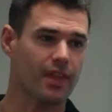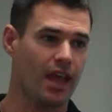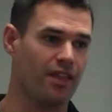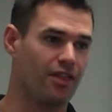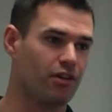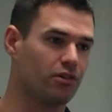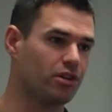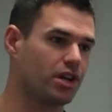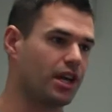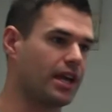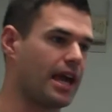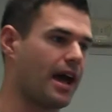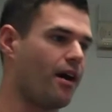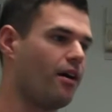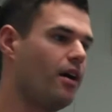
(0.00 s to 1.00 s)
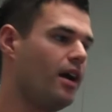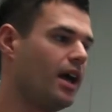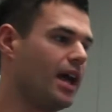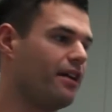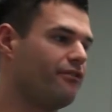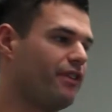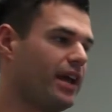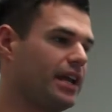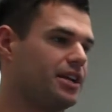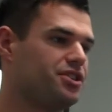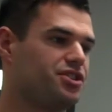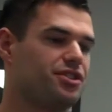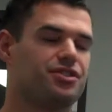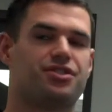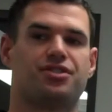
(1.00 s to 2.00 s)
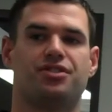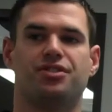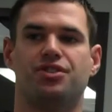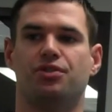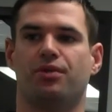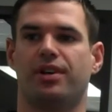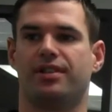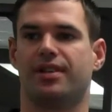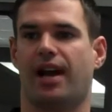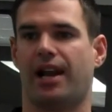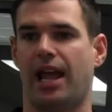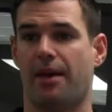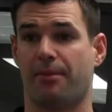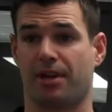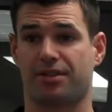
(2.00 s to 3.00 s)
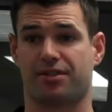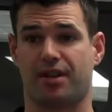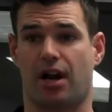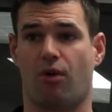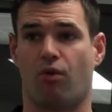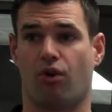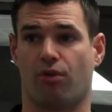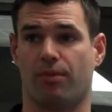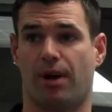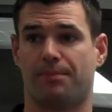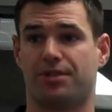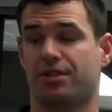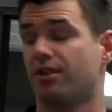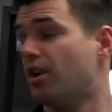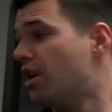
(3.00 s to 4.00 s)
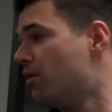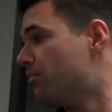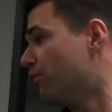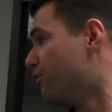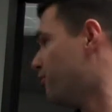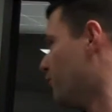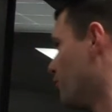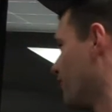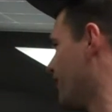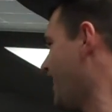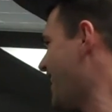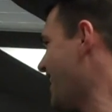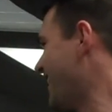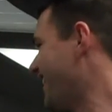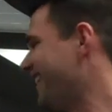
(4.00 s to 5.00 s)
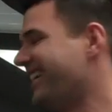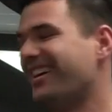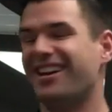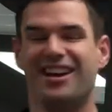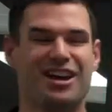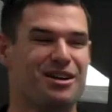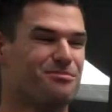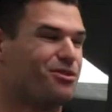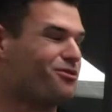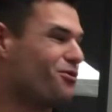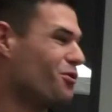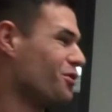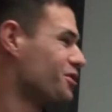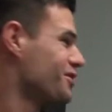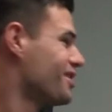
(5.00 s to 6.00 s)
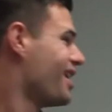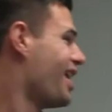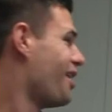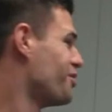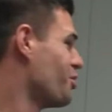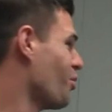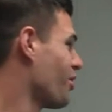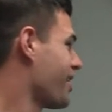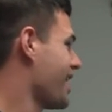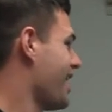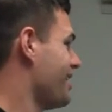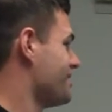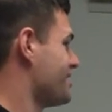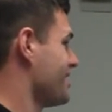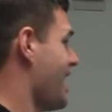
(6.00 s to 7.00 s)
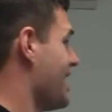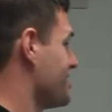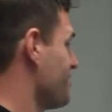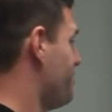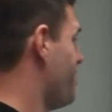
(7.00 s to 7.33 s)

And they're looking at advantages to doing dynamic style warm-ups before, hi, before uh, your workouts as